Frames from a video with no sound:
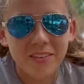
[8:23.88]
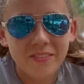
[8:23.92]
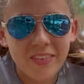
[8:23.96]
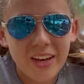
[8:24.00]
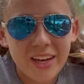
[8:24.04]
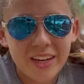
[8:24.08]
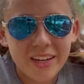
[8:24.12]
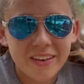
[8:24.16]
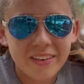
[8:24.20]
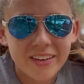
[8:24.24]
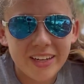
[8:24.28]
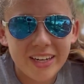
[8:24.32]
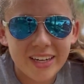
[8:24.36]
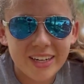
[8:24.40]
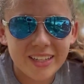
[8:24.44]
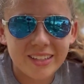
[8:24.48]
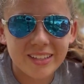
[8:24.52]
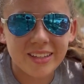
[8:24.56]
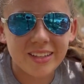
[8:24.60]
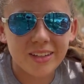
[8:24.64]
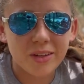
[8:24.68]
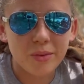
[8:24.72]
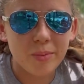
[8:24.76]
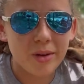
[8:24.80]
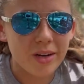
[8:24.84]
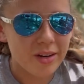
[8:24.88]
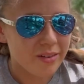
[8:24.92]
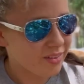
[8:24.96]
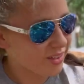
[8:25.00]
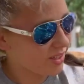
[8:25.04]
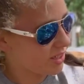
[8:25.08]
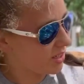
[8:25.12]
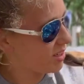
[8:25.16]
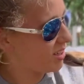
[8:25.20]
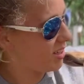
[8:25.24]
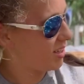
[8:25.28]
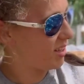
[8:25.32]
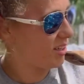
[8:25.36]
Mango here is a little bit of a
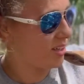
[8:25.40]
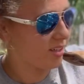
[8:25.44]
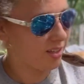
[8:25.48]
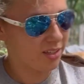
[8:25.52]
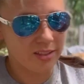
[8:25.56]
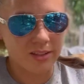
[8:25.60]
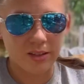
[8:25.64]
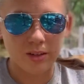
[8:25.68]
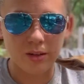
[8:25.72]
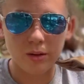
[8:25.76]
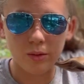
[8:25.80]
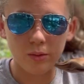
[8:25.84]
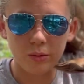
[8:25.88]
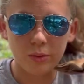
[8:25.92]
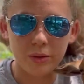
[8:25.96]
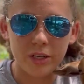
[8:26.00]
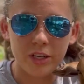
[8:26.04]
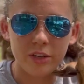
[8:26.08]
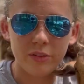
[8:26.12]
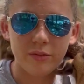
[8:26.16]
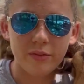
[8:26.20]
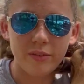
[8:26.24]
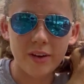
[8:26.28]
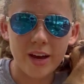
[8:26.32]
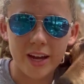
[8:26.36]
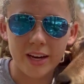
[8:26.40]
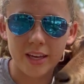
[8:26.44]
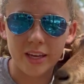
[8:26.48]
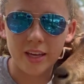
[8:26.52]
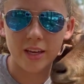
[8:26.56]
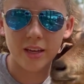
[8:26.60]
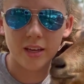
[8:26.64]
overweight fatty.